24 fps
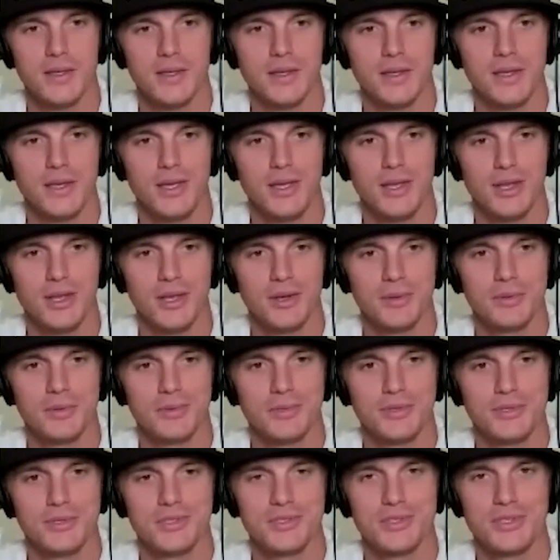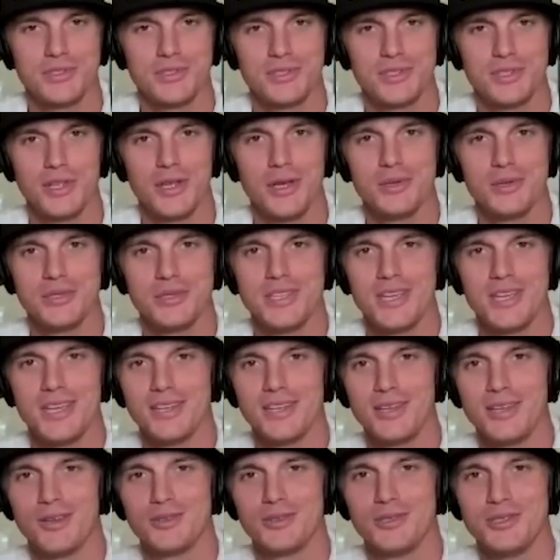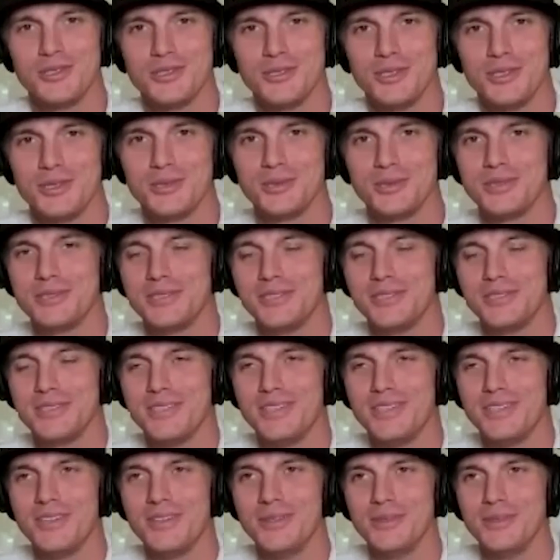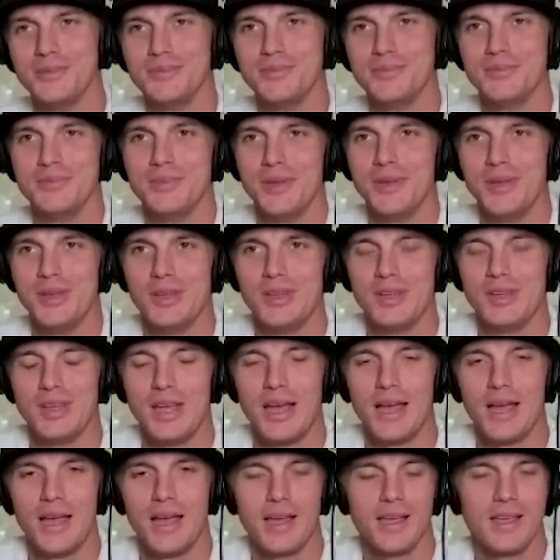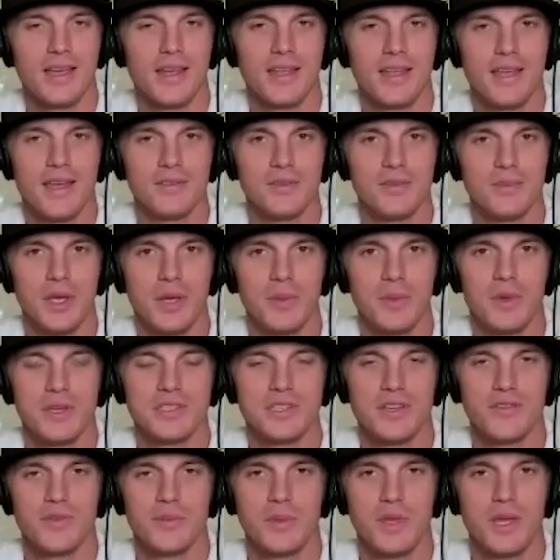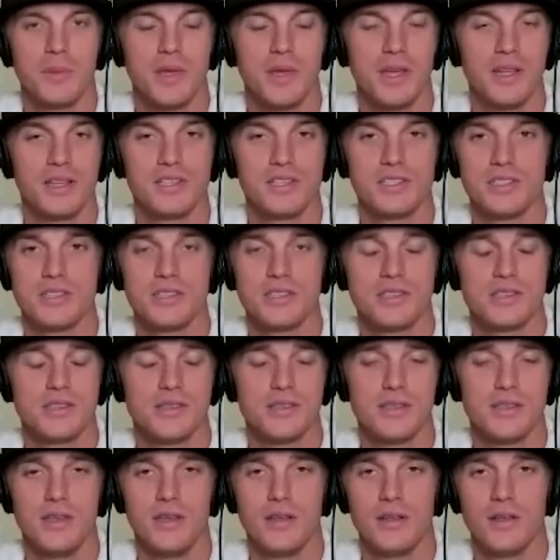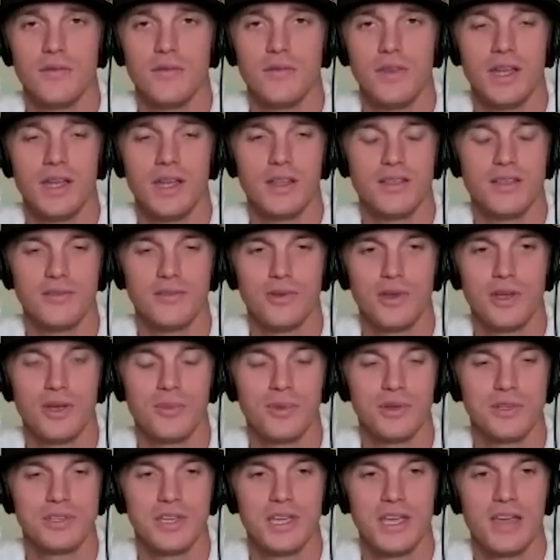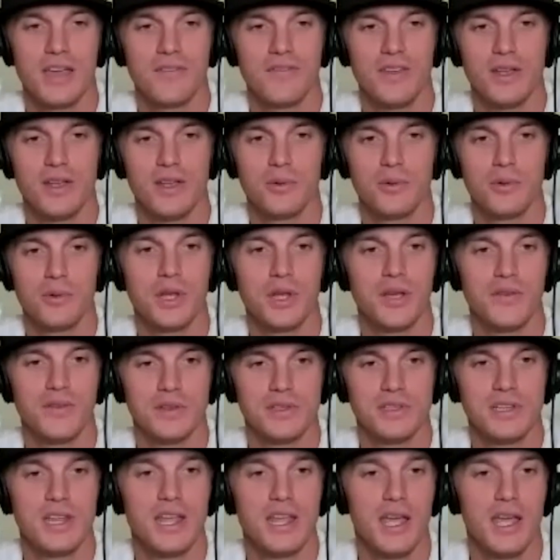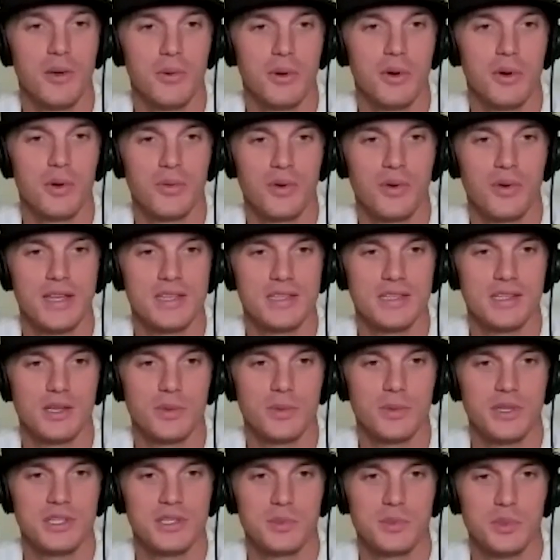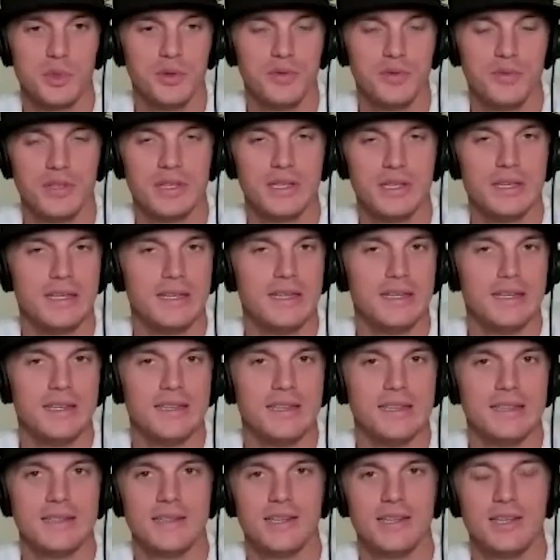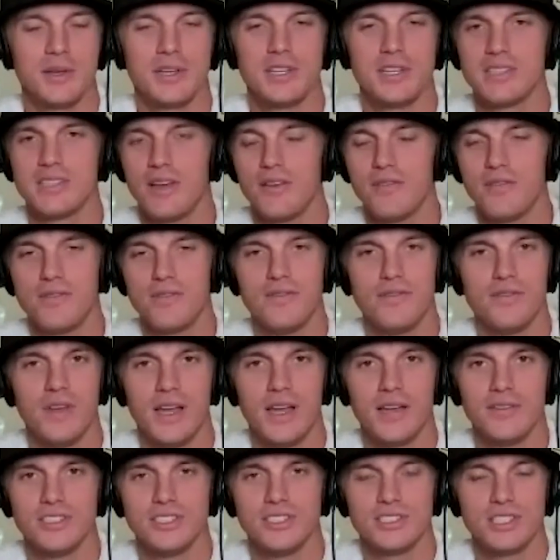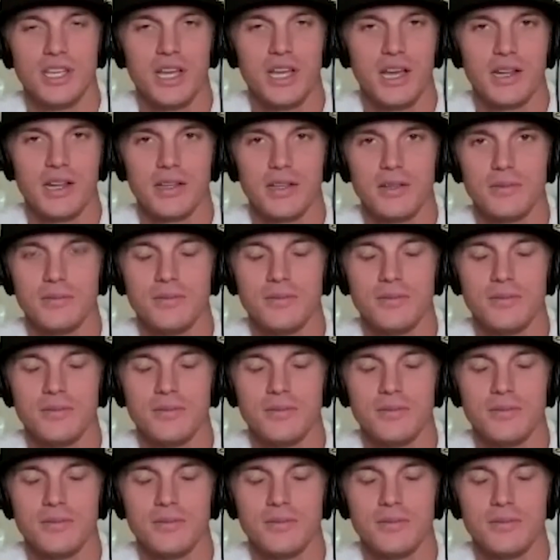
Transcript: you know, slow, sad country songs. Um, I, I kind of have to make myself, I'm like, man, let's just, you know, if you got to drink a bunch of caffeine or whatever, today we're going to write something that's moving. Uh, cause I've, I've just got to